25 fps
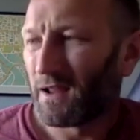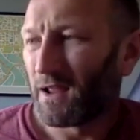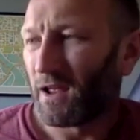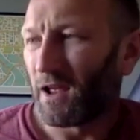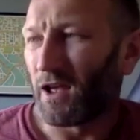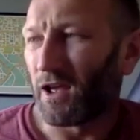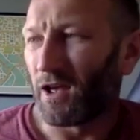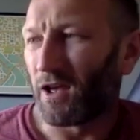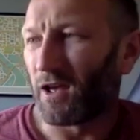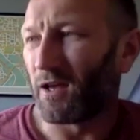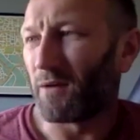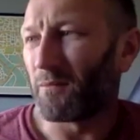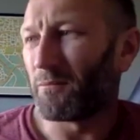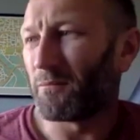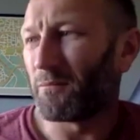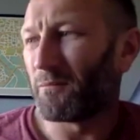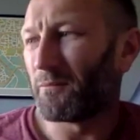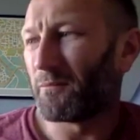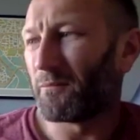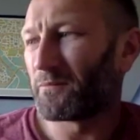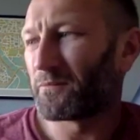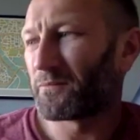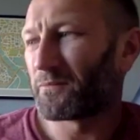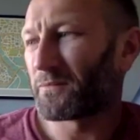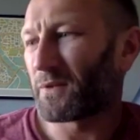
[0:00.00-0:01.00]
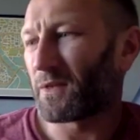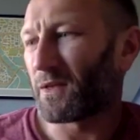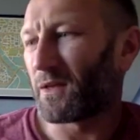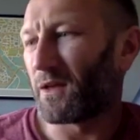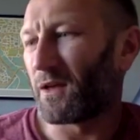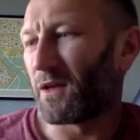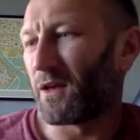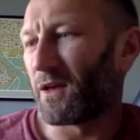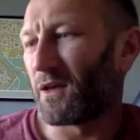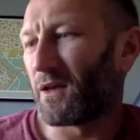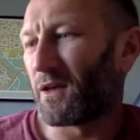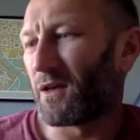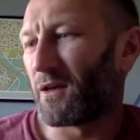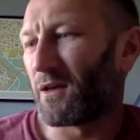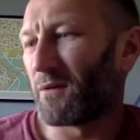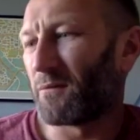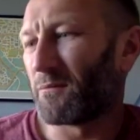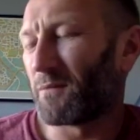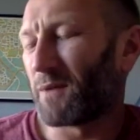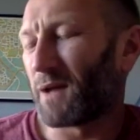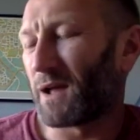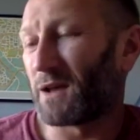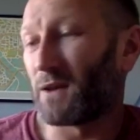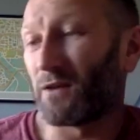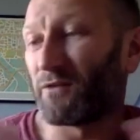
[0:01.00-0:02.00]
I
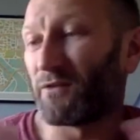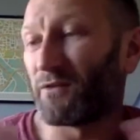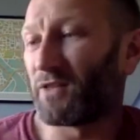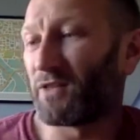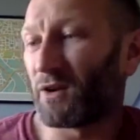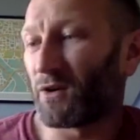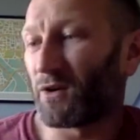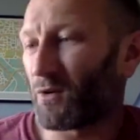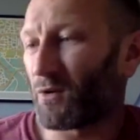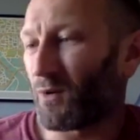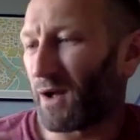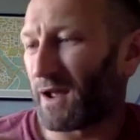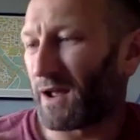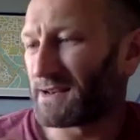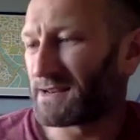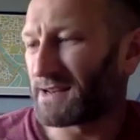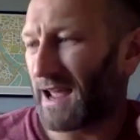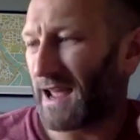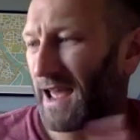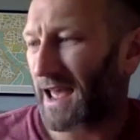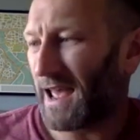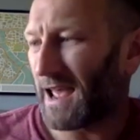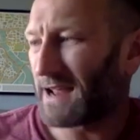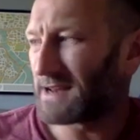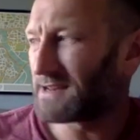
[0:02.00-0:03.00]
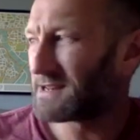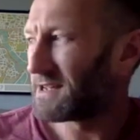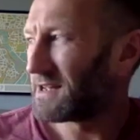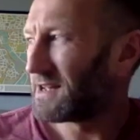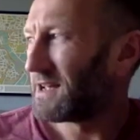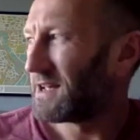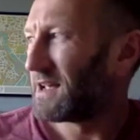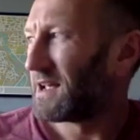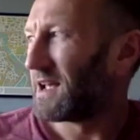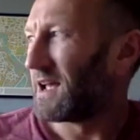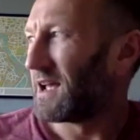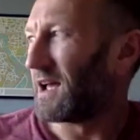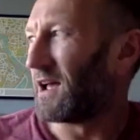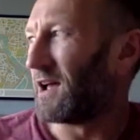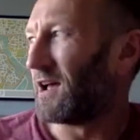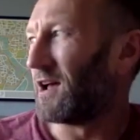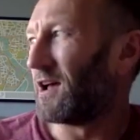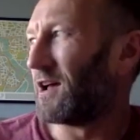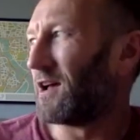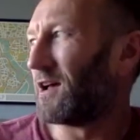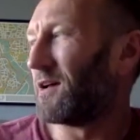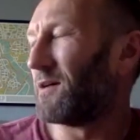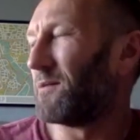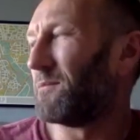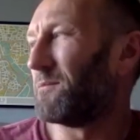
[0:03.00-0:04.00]
love The Unquiet Dead.
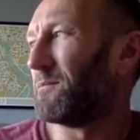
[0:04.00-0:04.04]
I